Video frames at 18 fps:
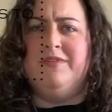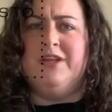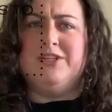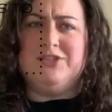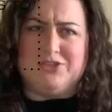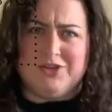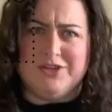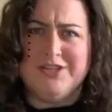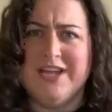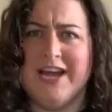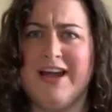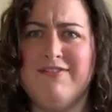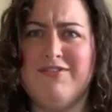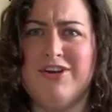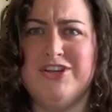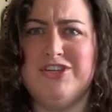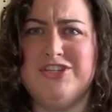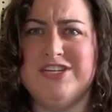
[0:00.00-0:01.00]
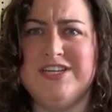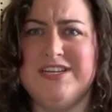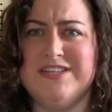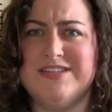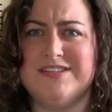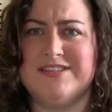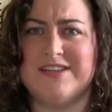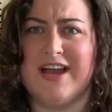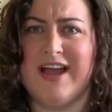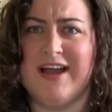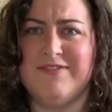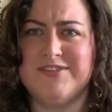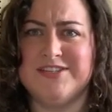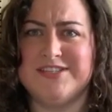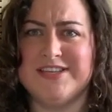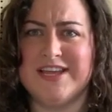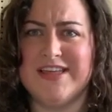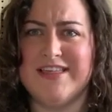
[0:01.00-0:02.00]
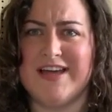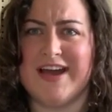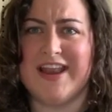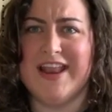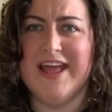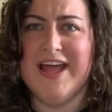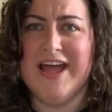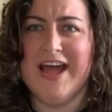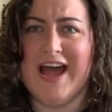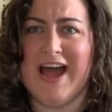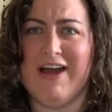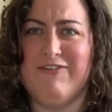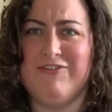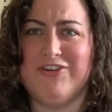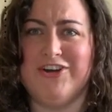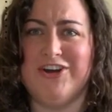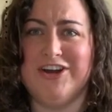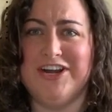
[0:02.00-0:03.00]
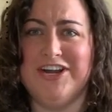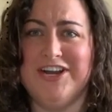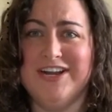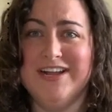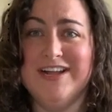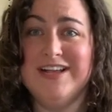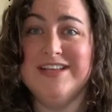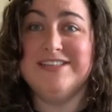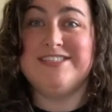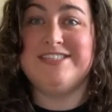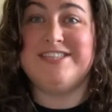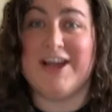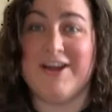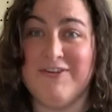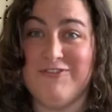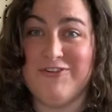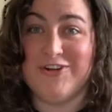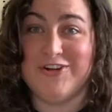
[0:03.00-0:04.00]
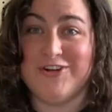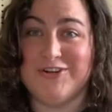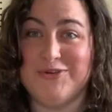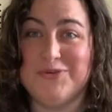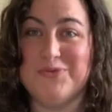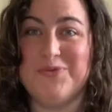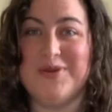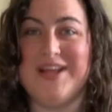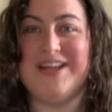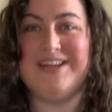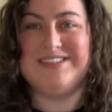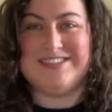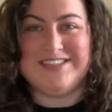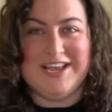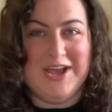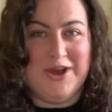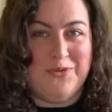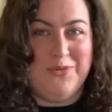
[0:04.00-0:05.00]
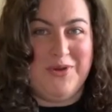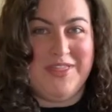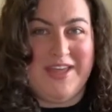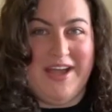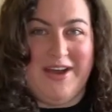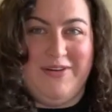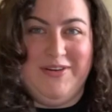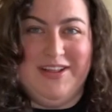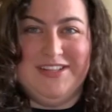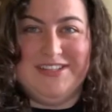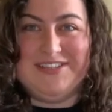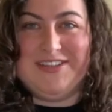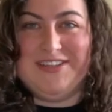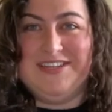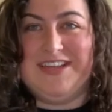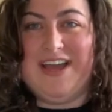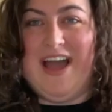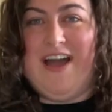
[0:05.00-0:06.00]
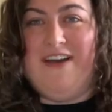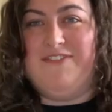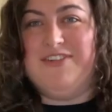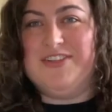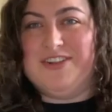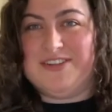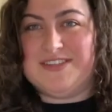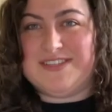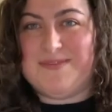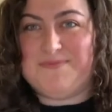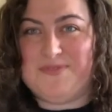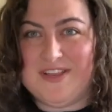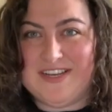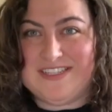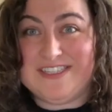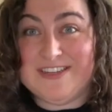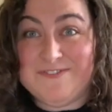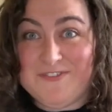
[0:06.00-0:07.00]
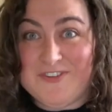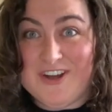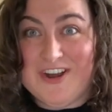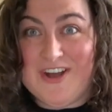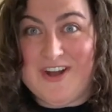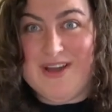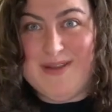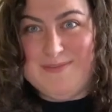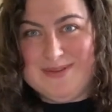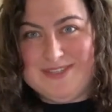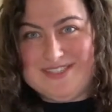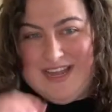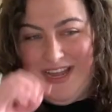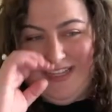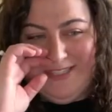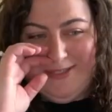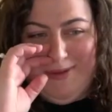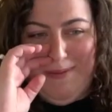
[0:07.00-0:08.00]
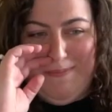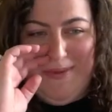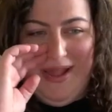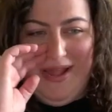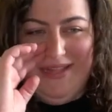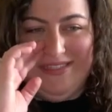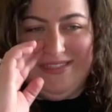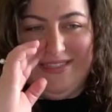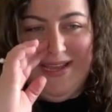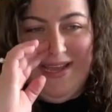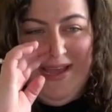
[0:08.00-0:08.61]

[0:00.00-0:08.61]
It's good to have on jeans. I have to say that. After several weeks without, it's good to have a little something different on besides sweatpants.